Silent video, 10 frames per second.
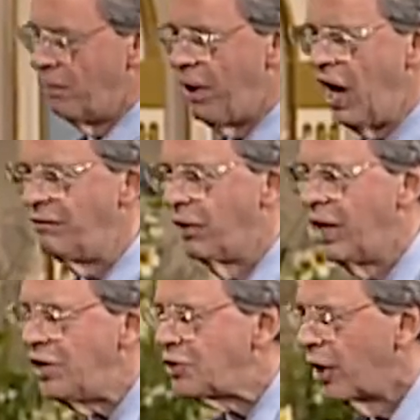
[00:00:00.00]
painful.
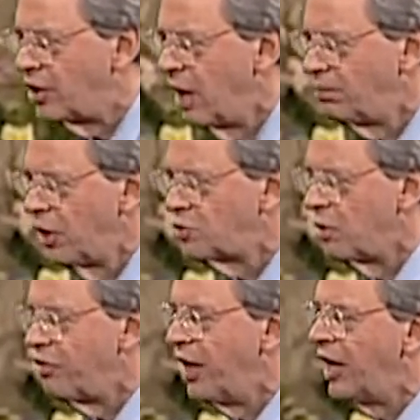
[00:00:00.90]
He's going to tempt us
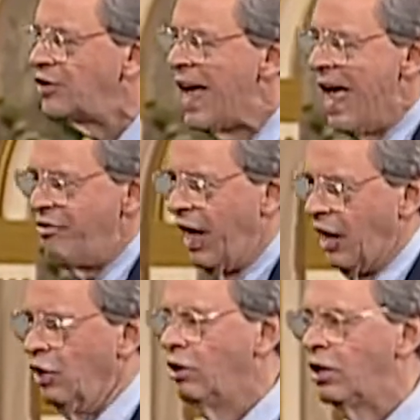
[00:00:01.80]
with things that
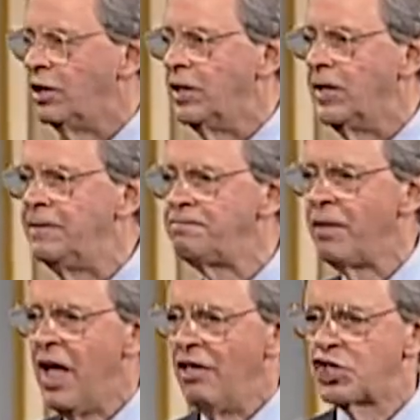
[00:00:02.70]
look good,
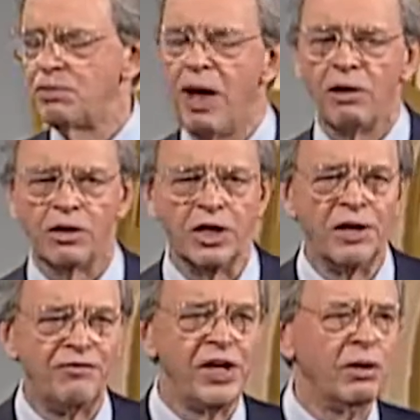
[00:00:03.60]
smell
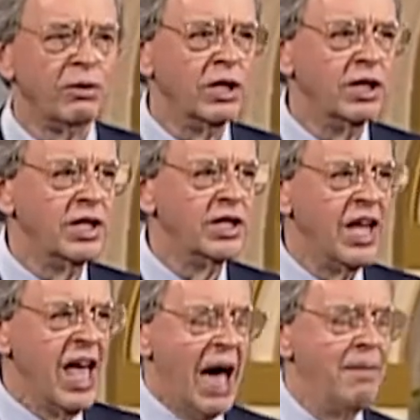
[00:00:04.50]
good, feel good.
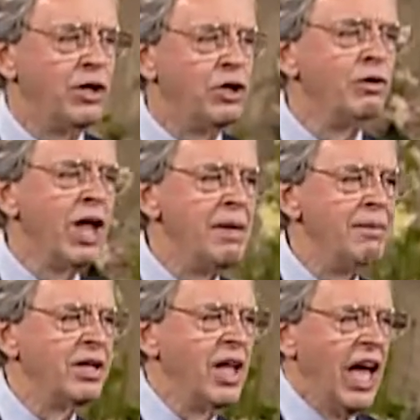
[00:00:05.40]
I mean, you name
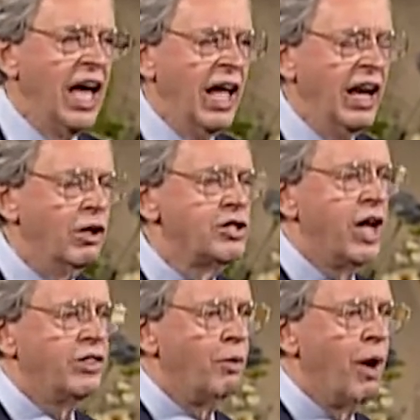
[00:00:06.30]
it, it, it looks
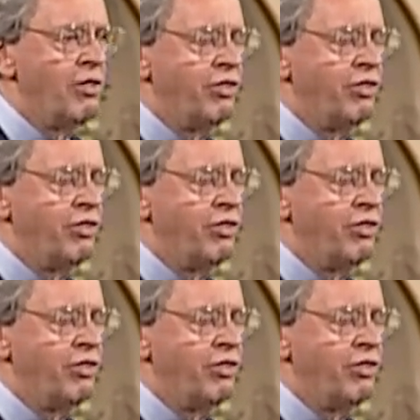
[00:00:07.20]
like the right